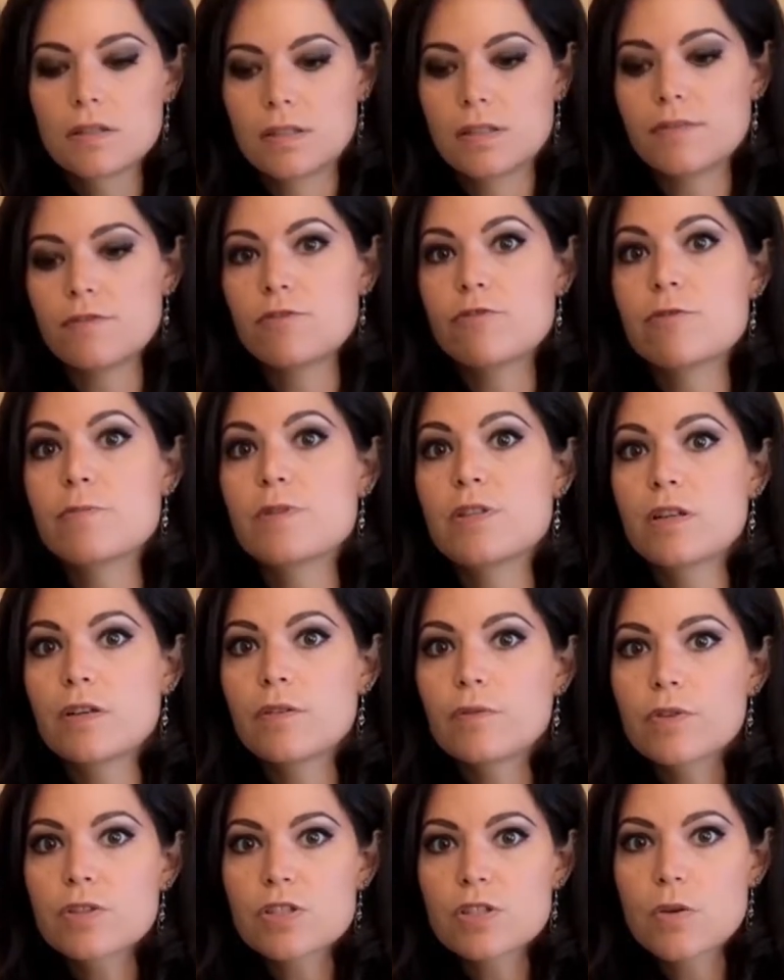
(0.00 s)
You have to
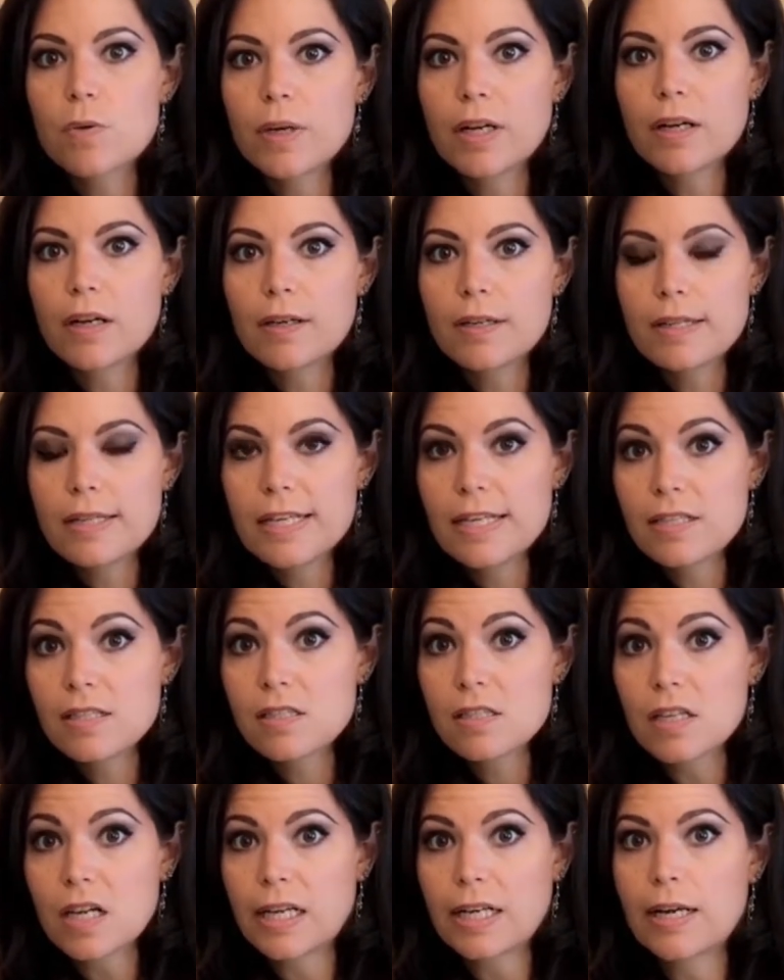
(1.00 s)
observe what's going on in the
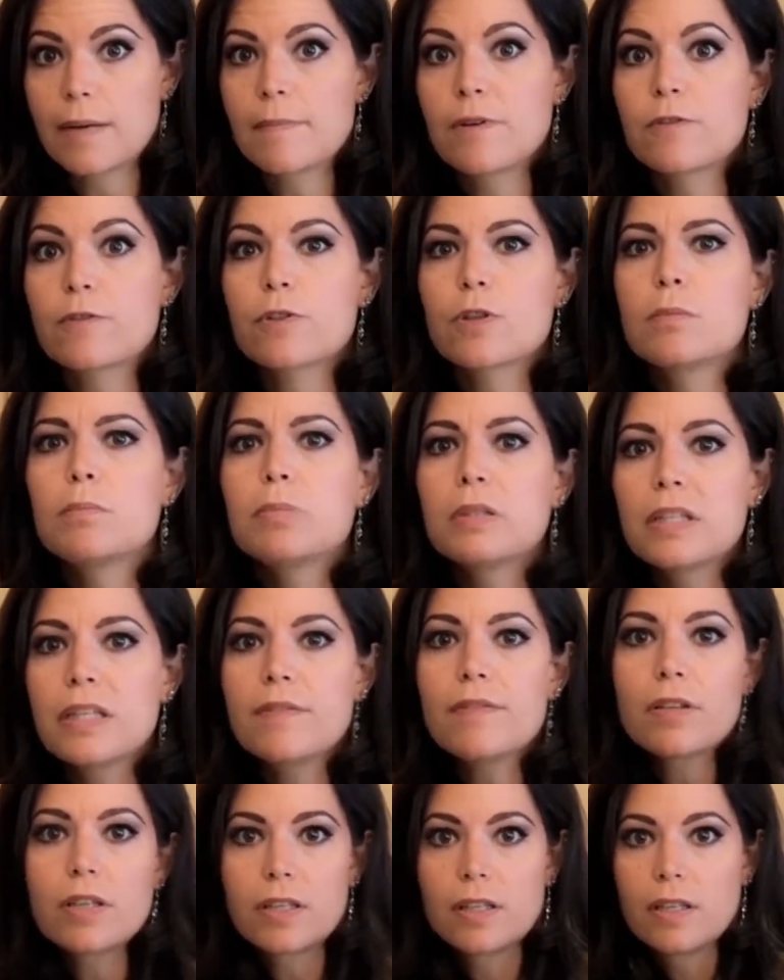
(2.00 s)
inside. I'm a firm
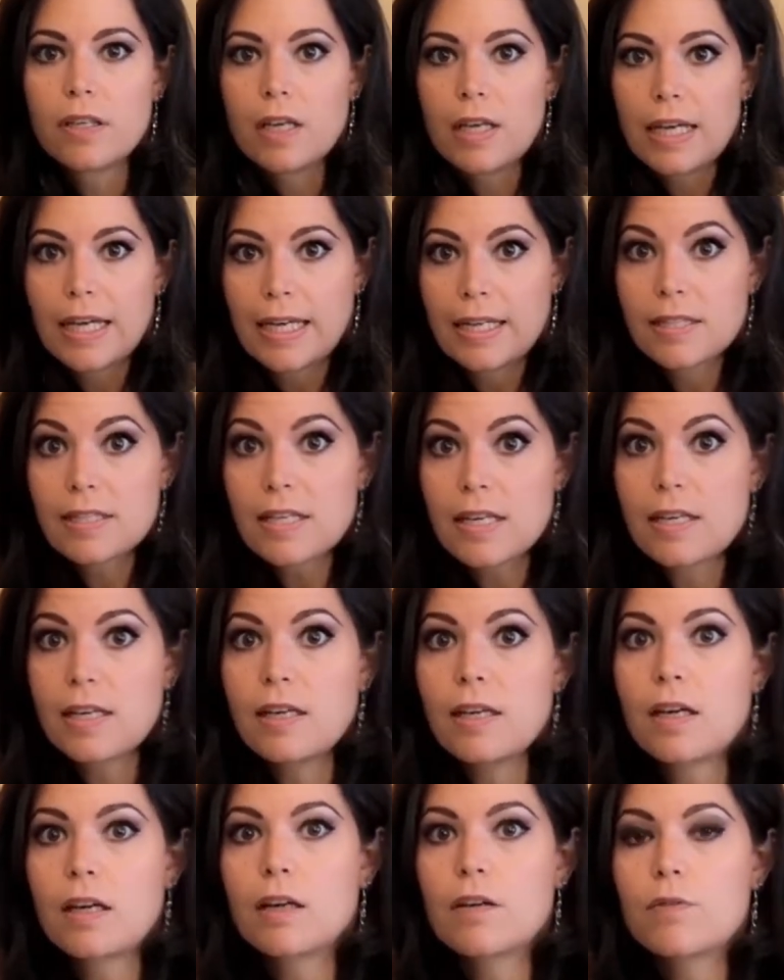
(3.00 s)
believer in
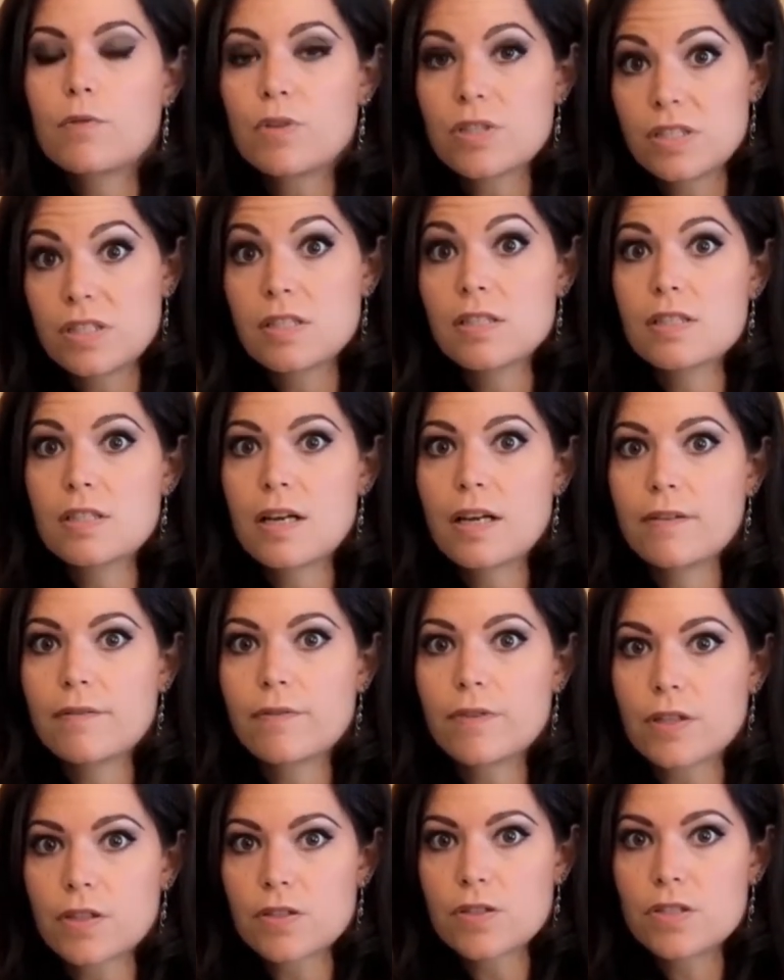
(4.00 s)
taking care of what's
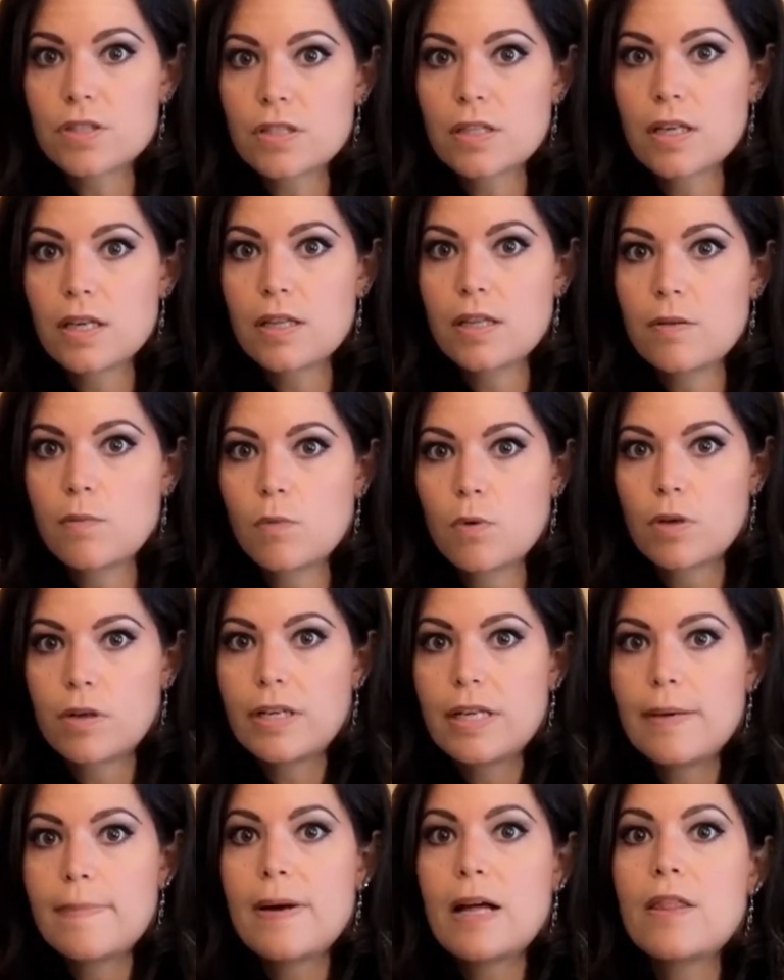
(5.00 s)
inside first and then
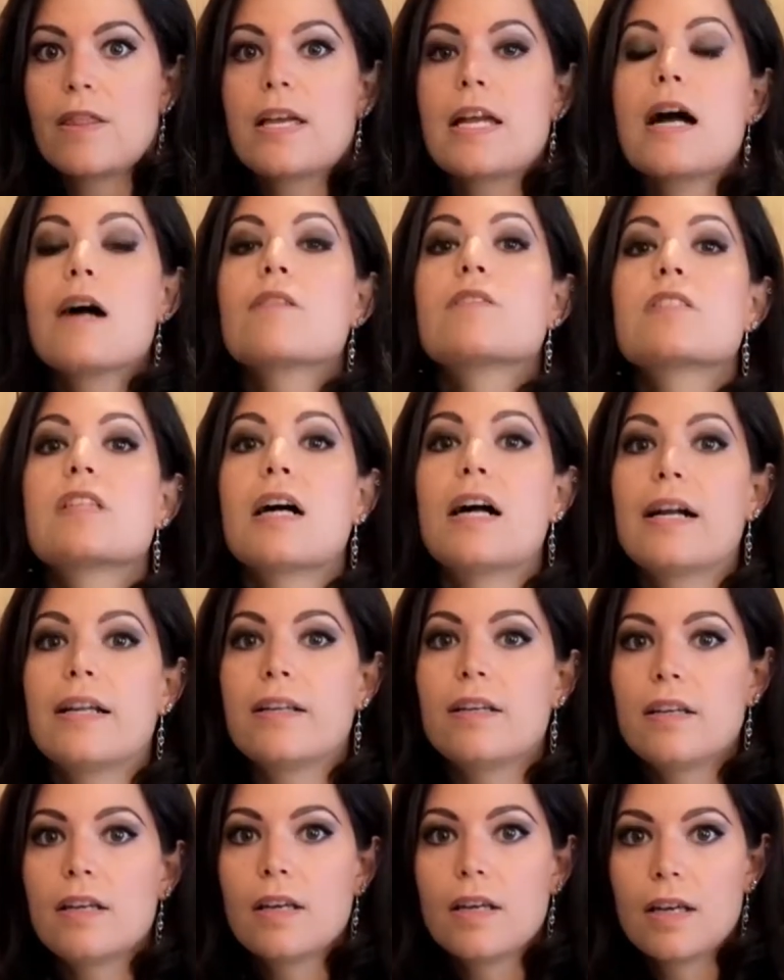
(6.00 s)
worry about the
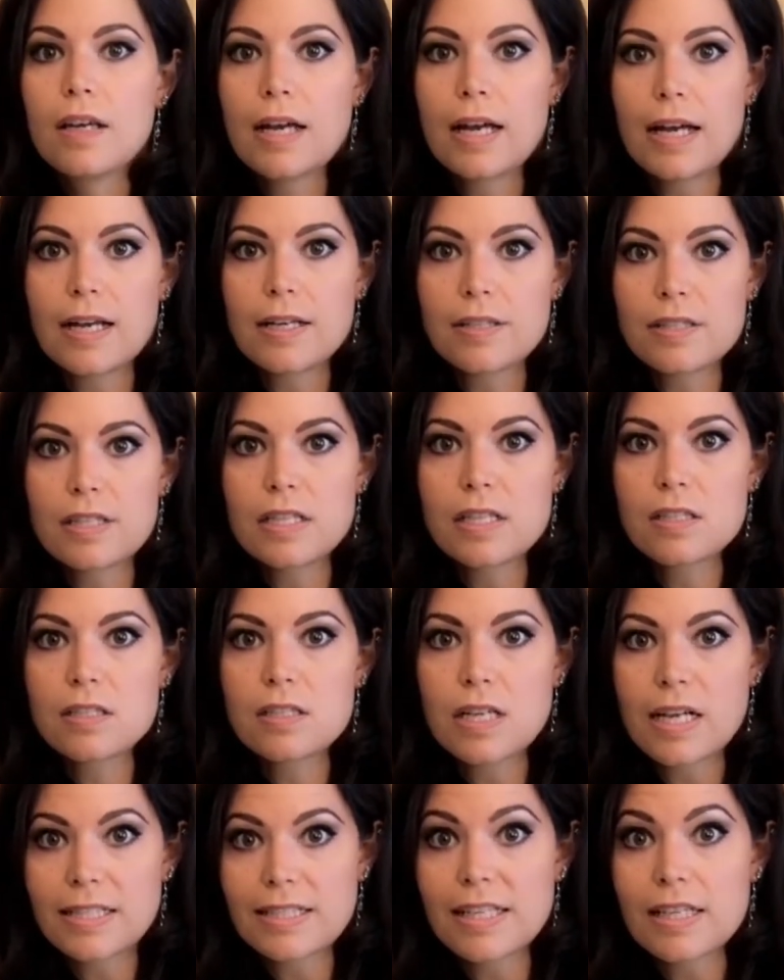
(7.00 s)
outside as the
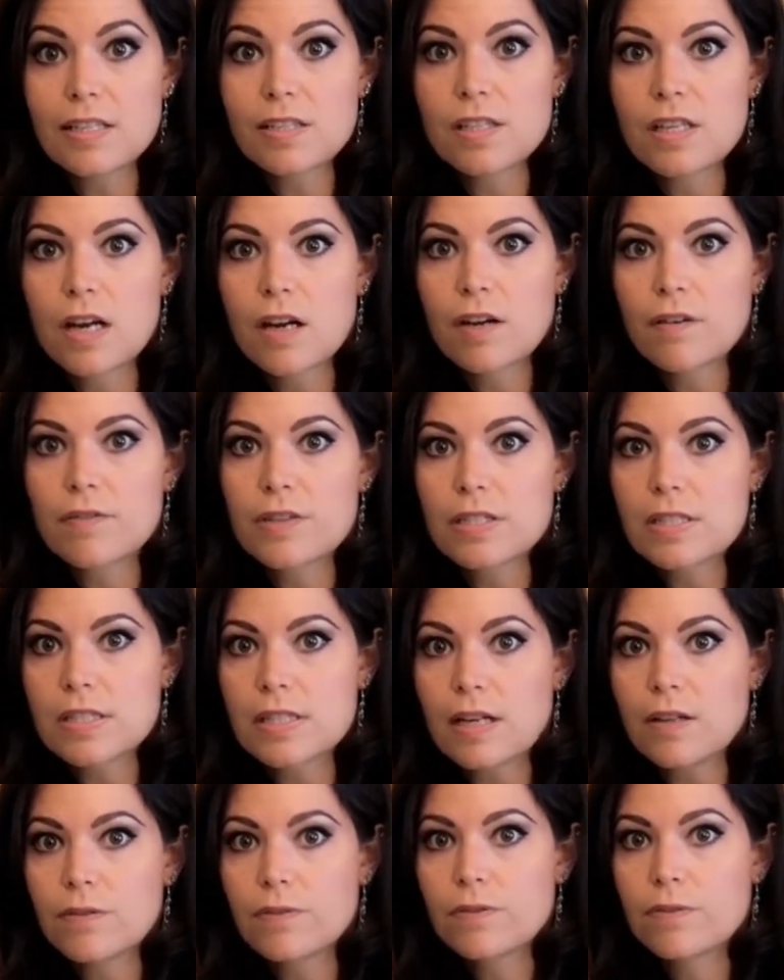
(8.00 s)
inside takes care of
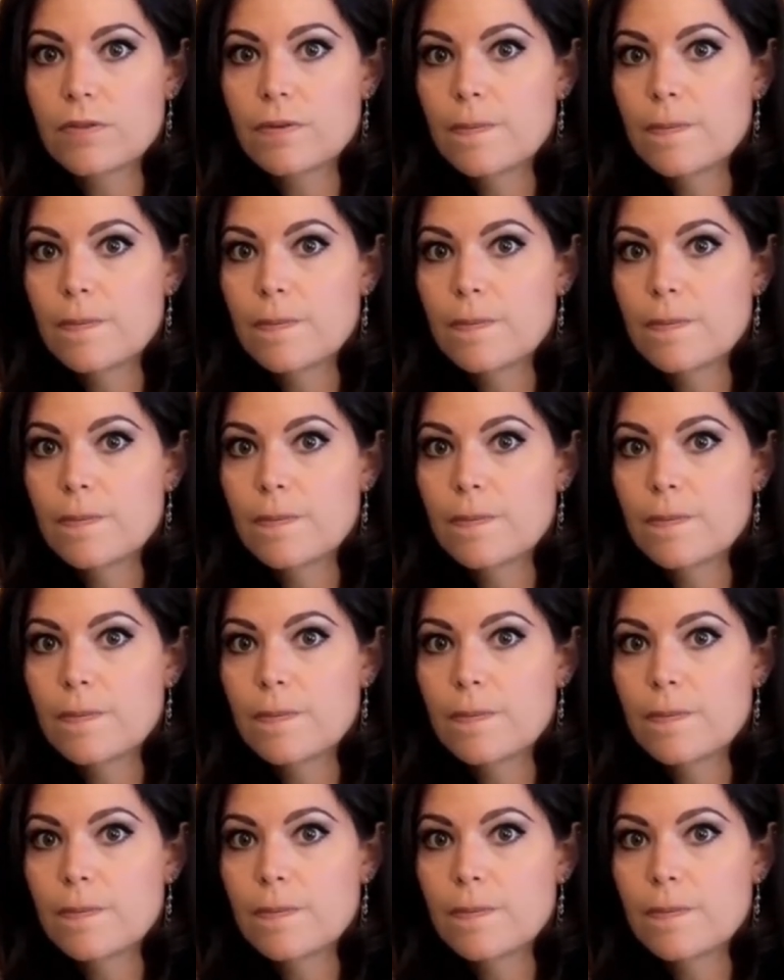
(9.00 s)
itself.